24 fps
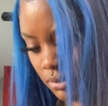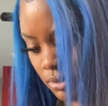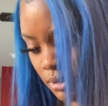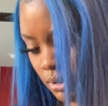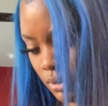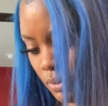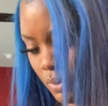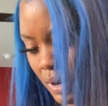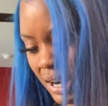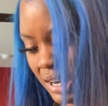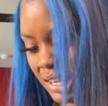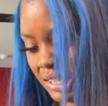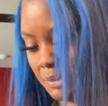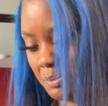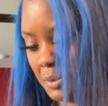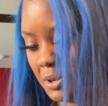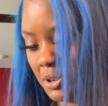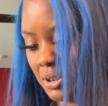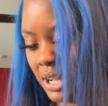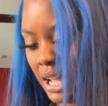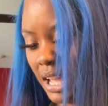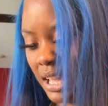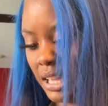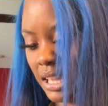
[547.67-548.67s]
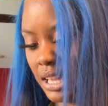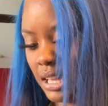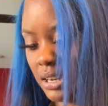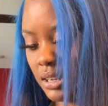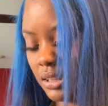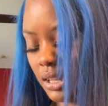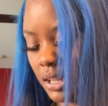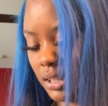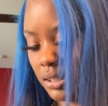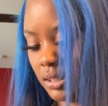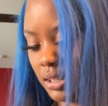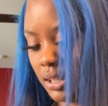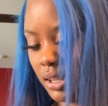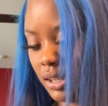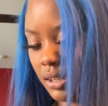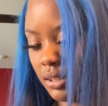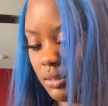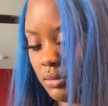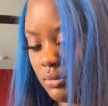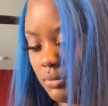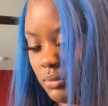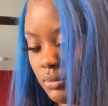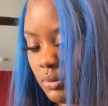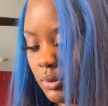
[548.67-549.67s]
Why did it spell Guyana like that?
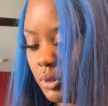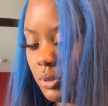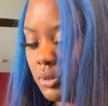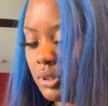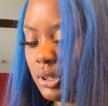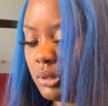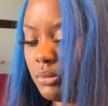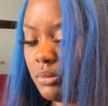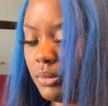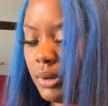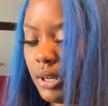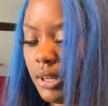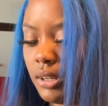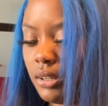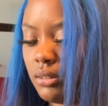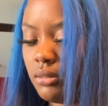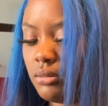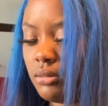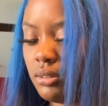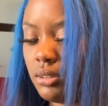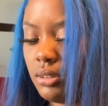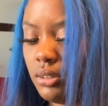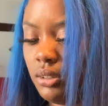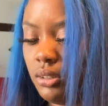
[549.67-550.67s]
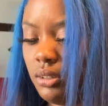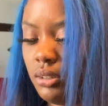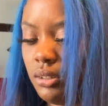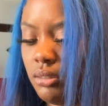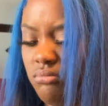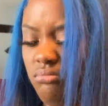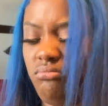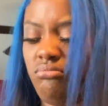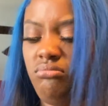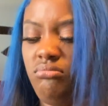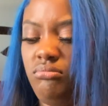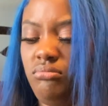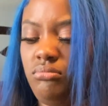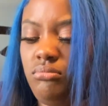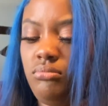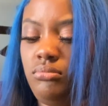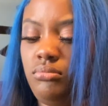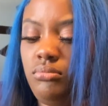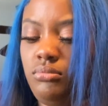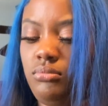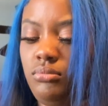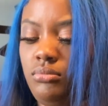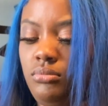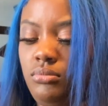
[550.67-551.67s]
Oh, never mind.
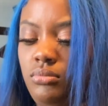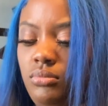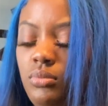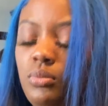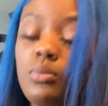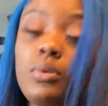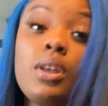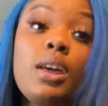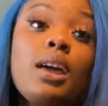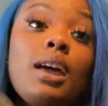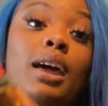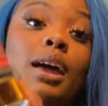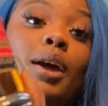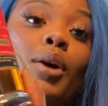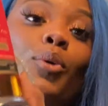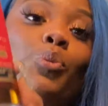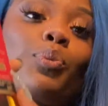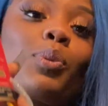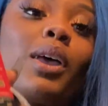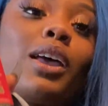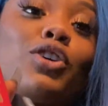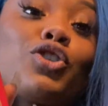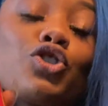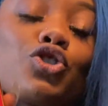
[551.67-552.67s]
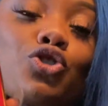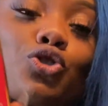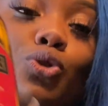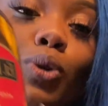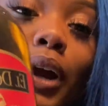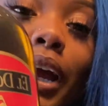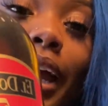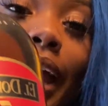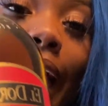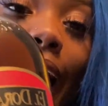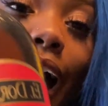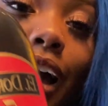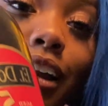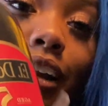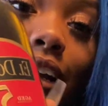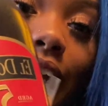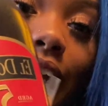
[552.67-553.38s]
Gone. Straight out of